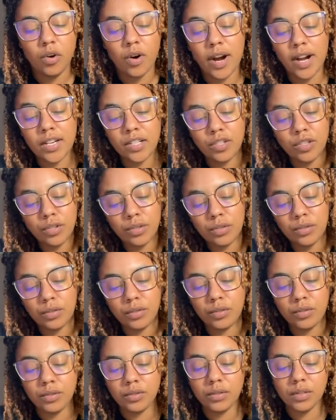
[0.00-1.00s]
or I
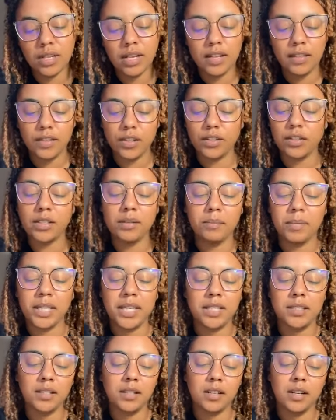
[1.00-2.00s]
do, and there
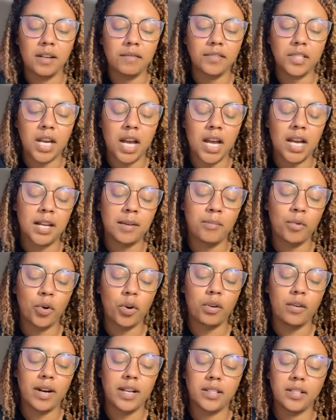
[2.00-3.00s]
simply isn't enough time
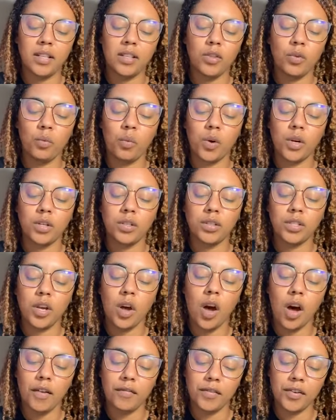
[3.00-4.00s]
or grace in the world
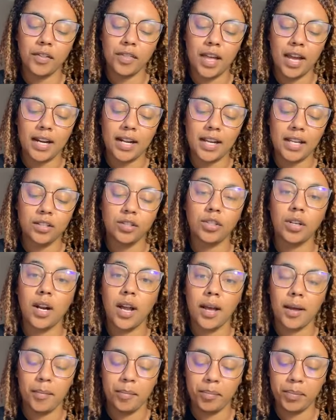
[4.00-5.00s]
to offer that
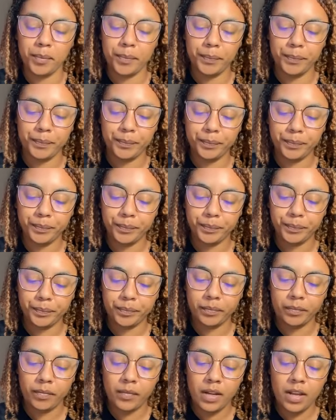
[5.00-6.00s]
answer up.
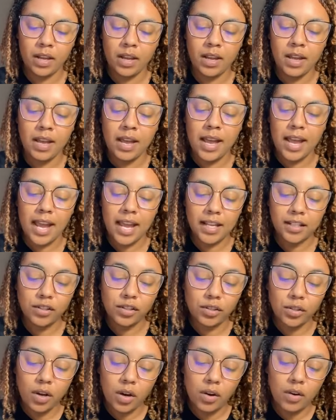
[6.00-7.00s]

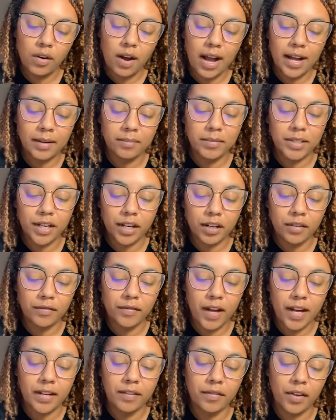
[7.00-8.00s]
And so I am
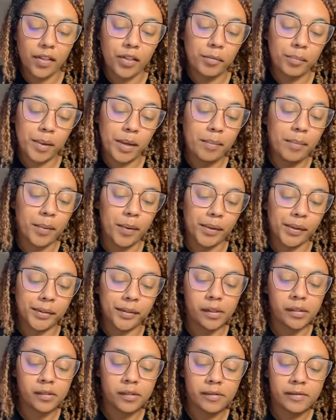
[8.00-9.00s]
terrified of other
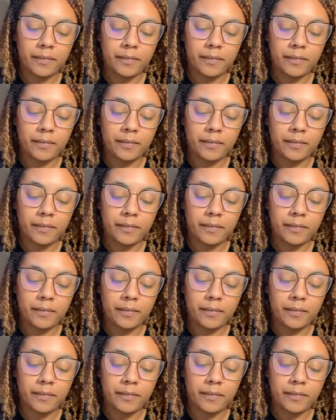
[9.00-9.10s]
people.